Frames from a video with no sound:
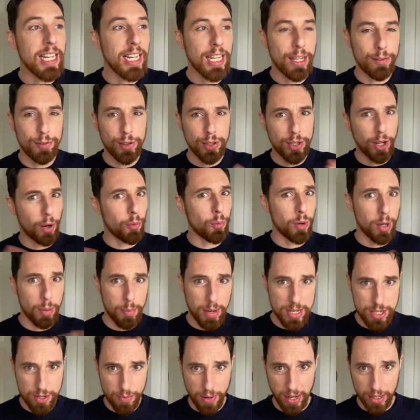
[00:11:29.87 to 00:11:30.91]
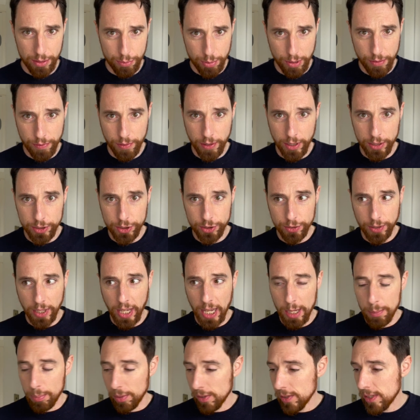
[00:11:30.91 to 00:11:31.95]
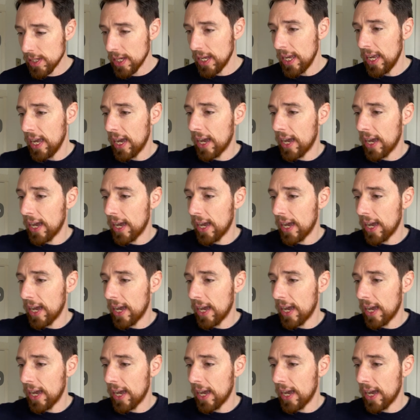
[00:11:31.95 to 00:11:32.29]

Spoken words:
if you don't want to mess around with virtual cables,